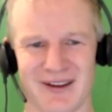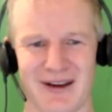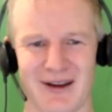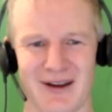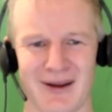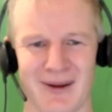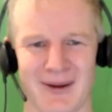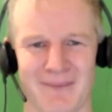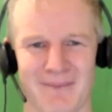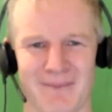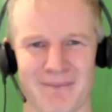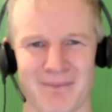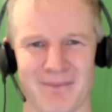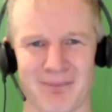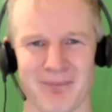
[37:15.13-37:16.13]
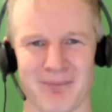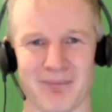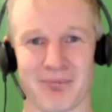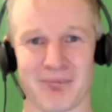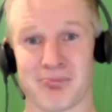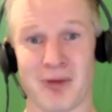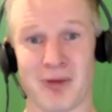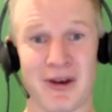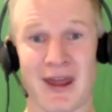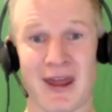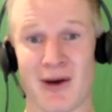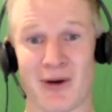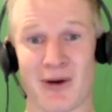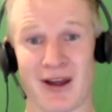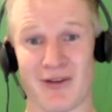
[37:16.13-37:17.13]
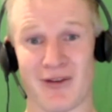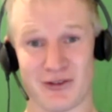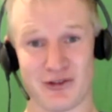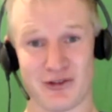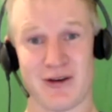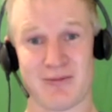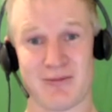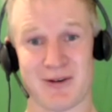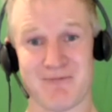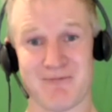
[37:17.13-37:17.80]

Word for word: Um, but now I have a treatment,